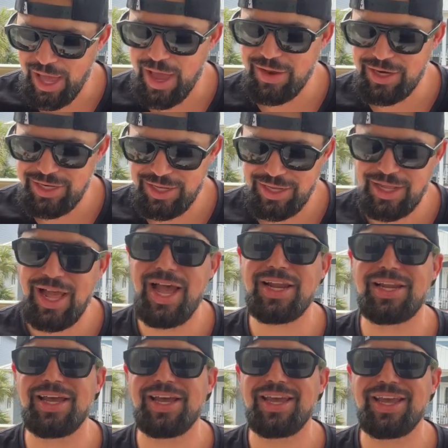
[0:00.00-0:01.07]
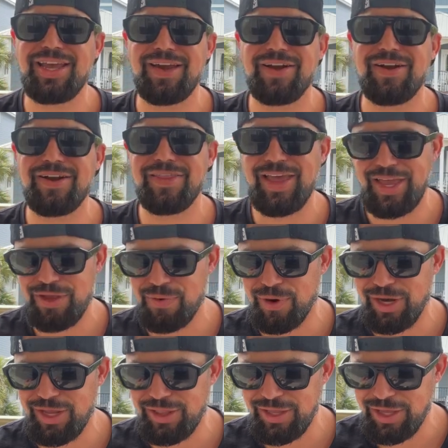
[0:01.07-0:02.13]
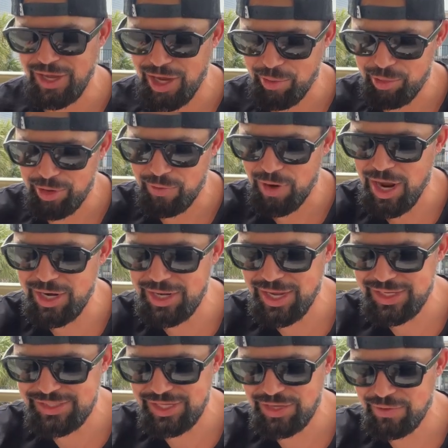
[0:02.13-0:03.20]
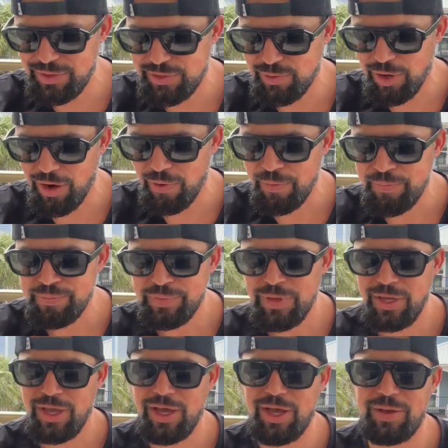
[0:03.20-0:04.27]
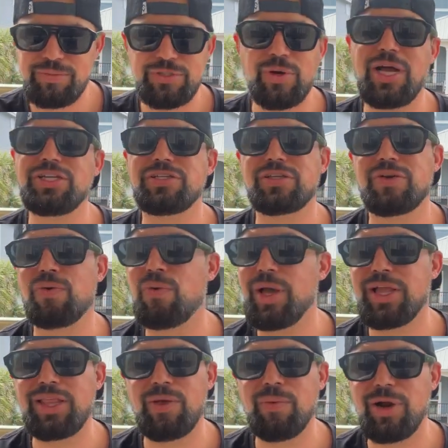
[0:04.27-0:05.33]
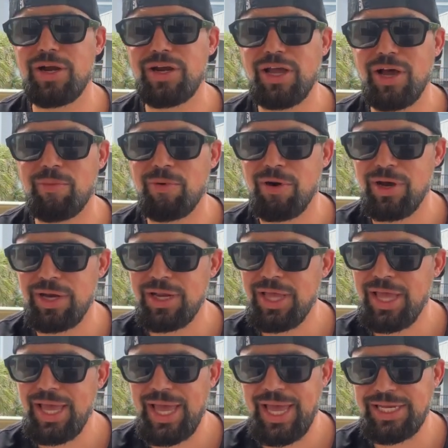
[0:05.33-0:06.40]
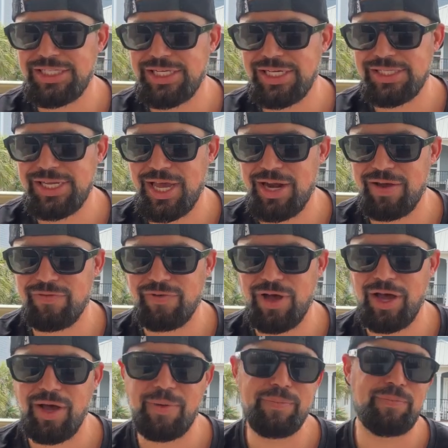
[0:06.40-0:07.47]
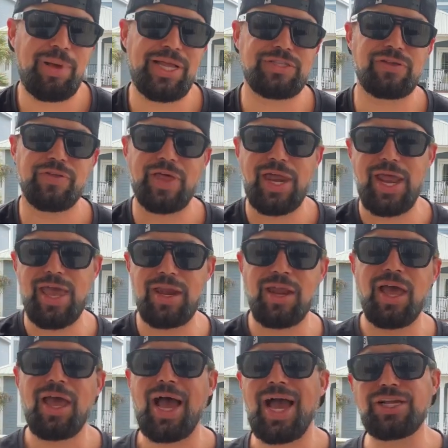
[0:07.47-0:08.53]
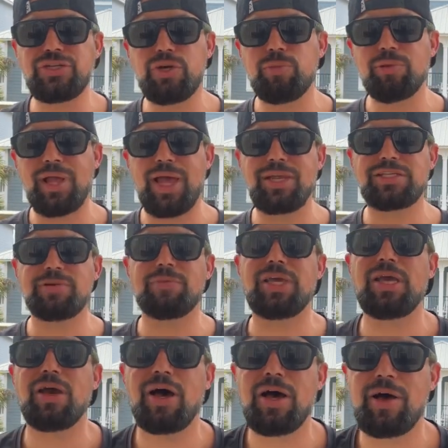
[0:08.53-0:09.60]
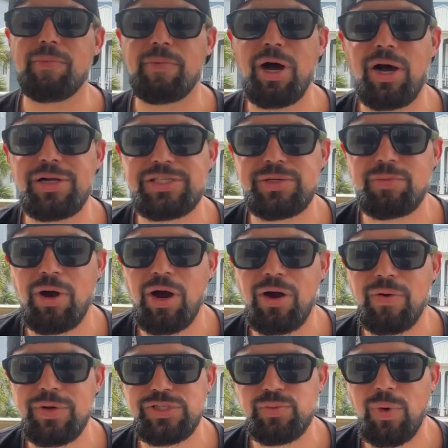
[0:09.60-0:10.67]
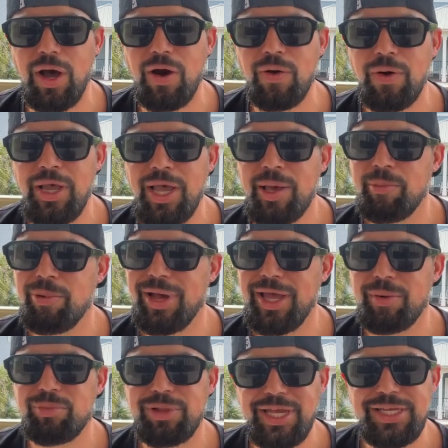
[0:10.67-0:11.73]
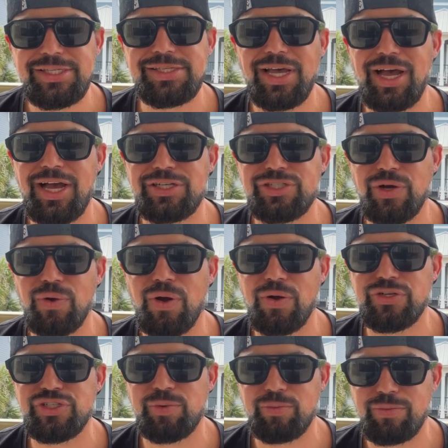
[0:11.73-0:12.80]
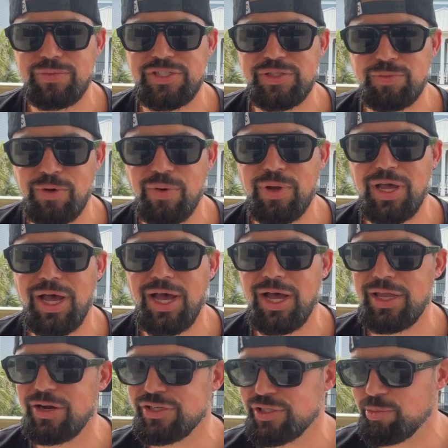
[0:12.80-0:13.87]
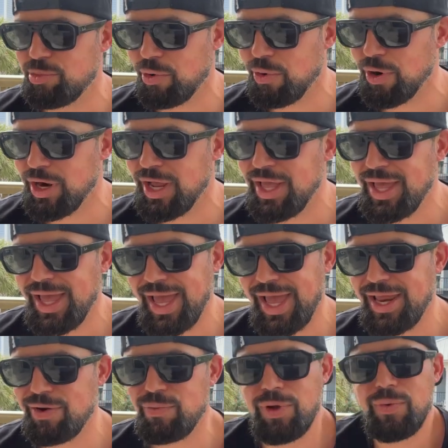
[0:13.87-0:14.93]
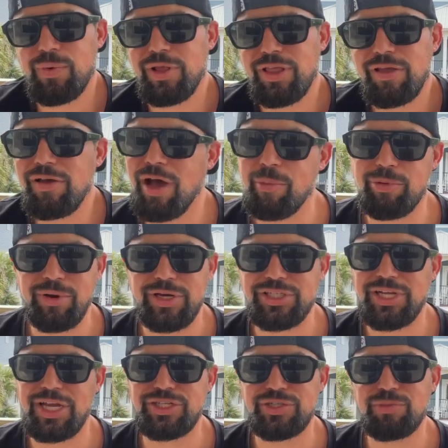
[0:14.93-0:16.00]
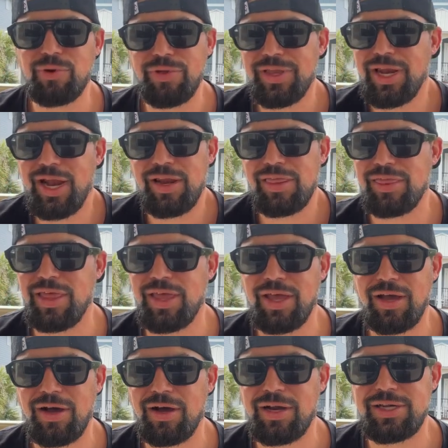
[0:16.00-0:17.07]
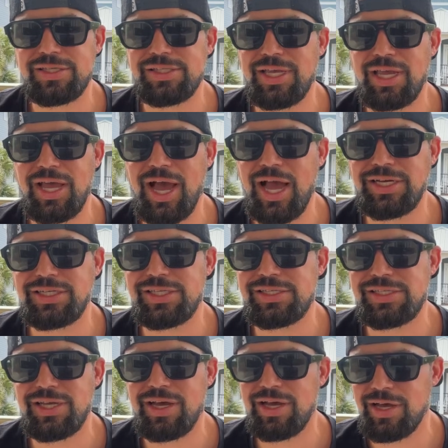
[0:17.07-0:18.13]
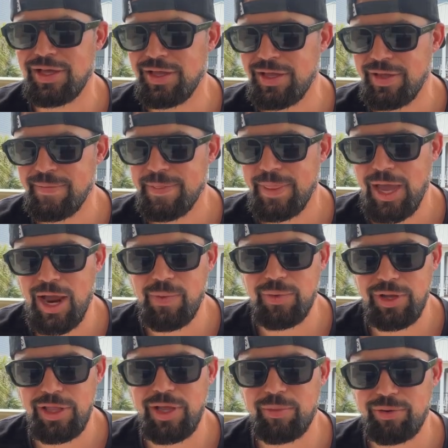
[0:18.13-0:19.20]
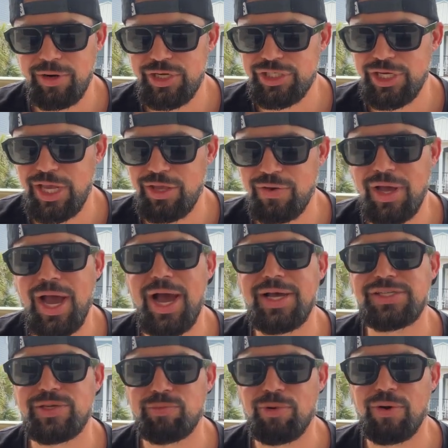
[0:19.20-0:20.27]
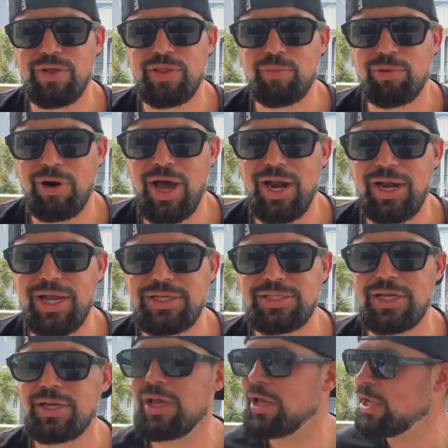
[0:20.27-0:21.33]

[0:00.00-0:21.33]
to hear that you are healing up. And Rodney, I see you as well. So I just quickly wanted to come on and just kind of pencil that in. I do plan to be on tomorrow as well, but please show Coach Smook your support. And we really appreciate you more than anything. Honestly, I really appreciate you guys supporting the product and,